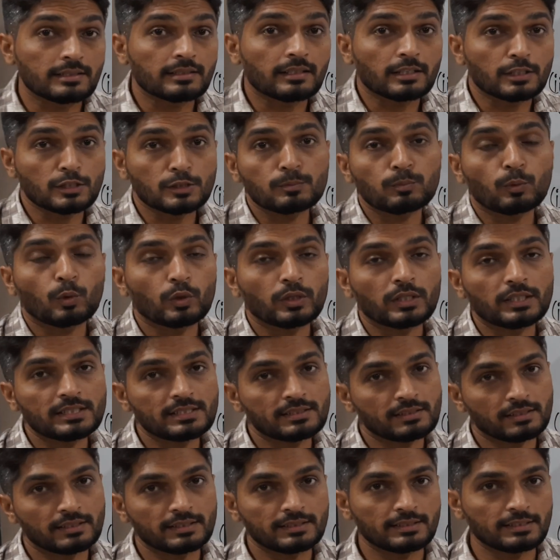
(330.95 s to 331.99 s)
corresponding
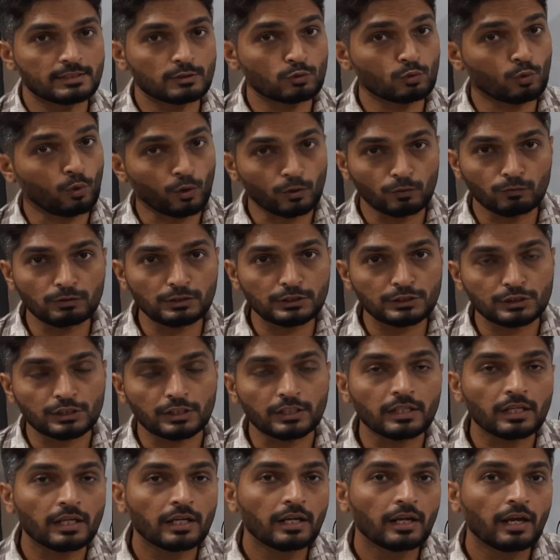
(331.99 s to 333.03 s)
series is
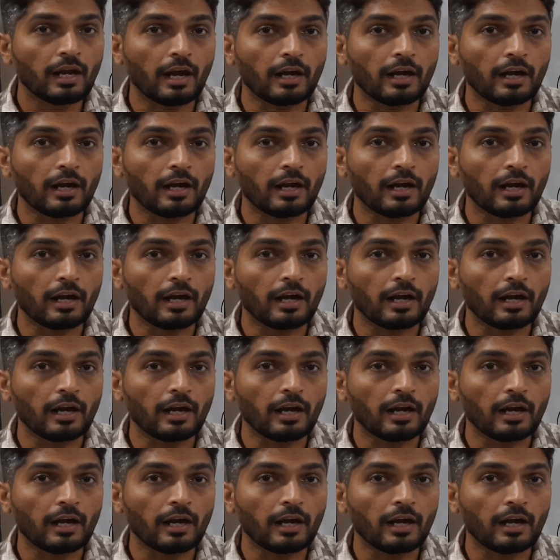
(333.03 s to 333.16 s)
convergent,